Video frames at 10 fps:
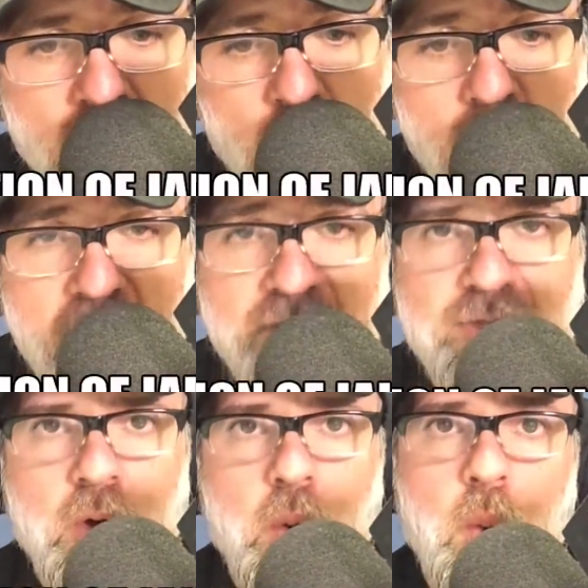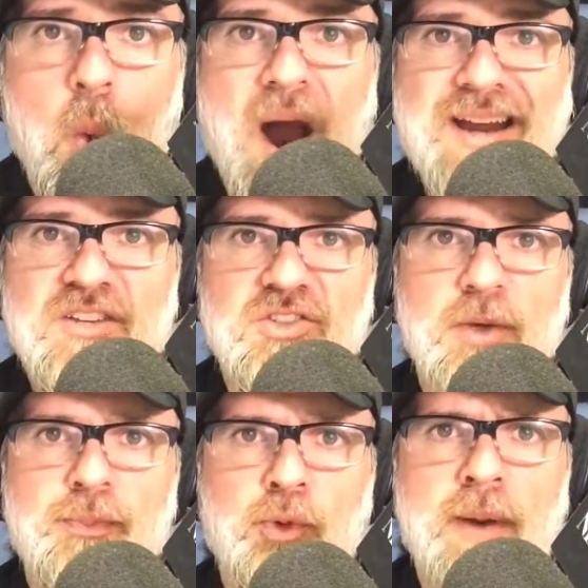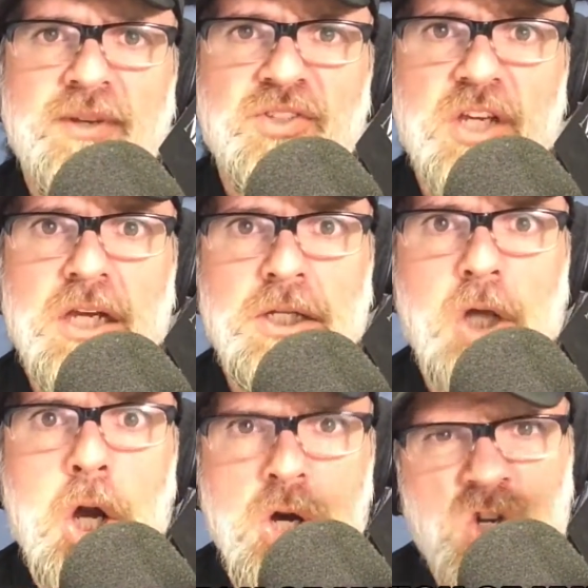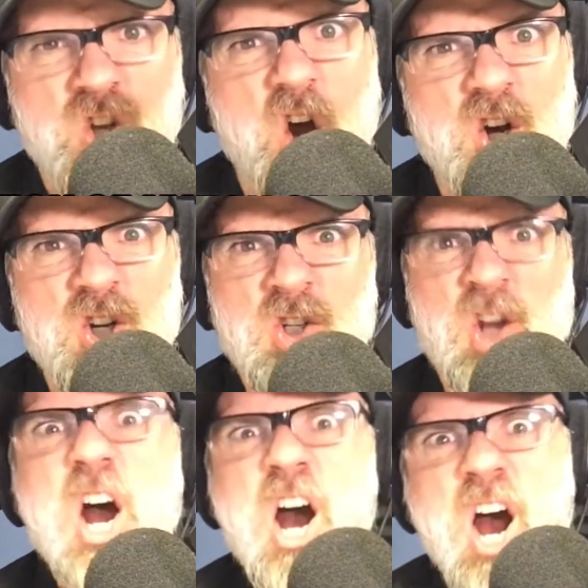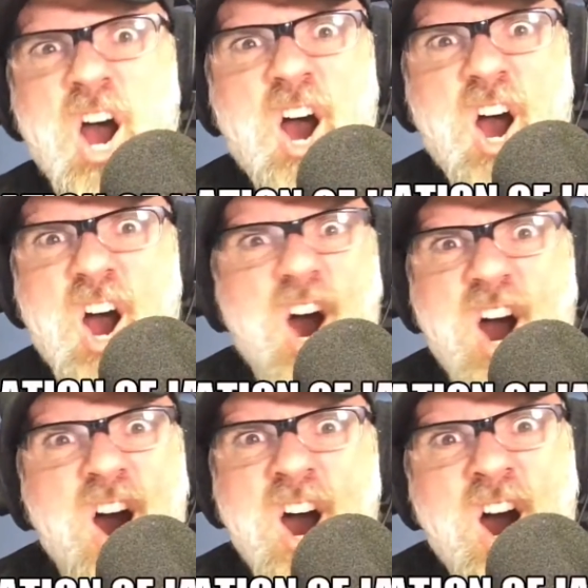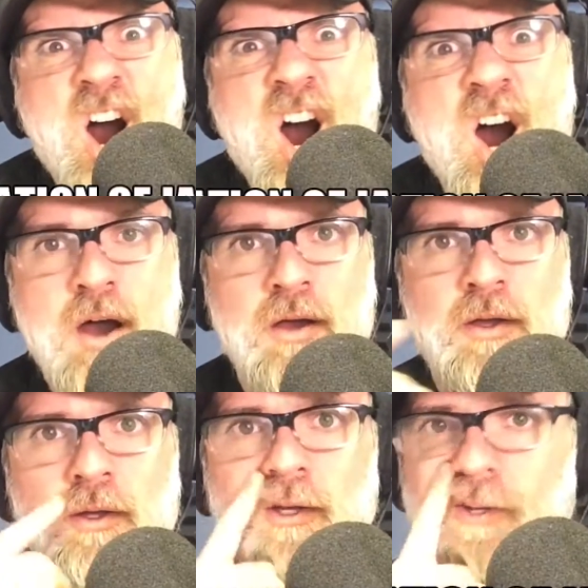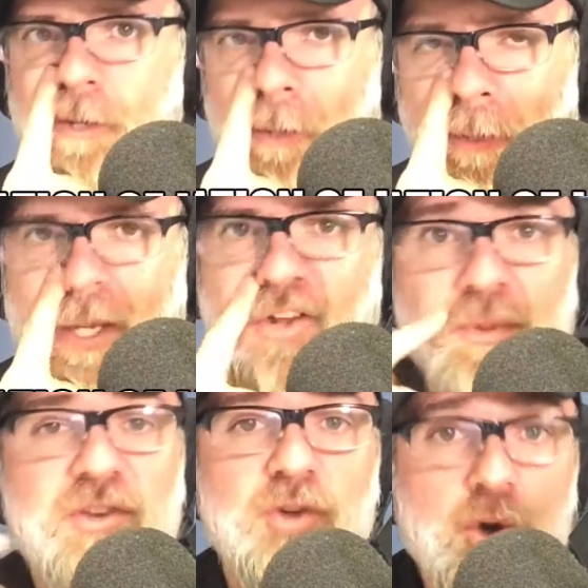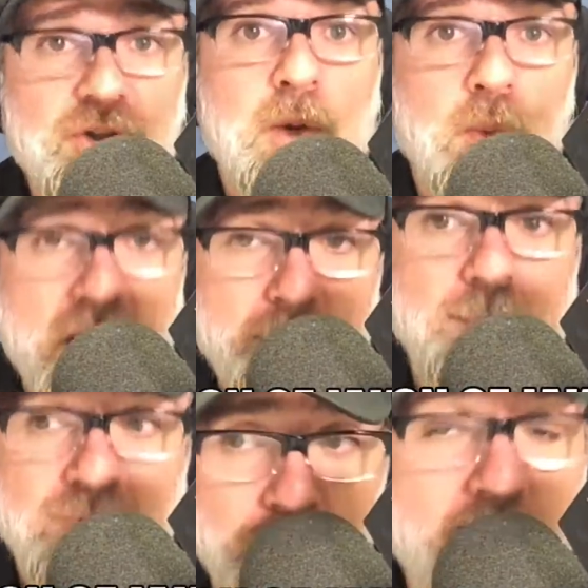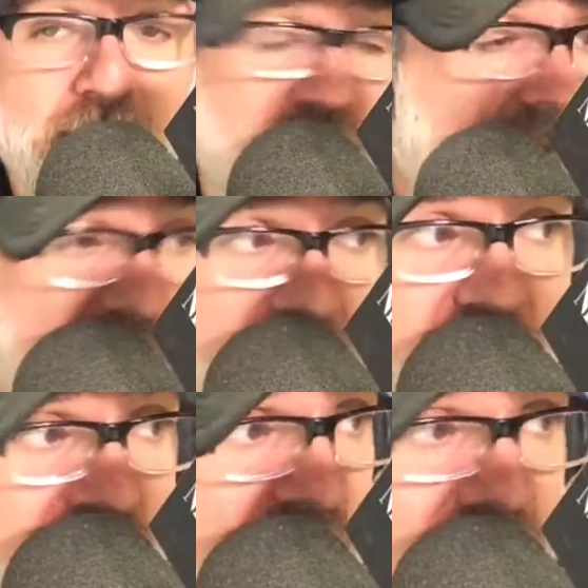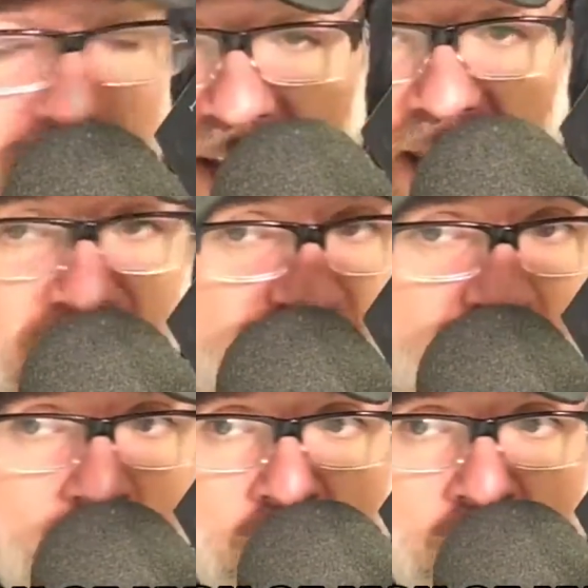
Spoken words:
with white supremacy. Dun, dun, dun. Yeah, it's been associated with white supremacy because I guess some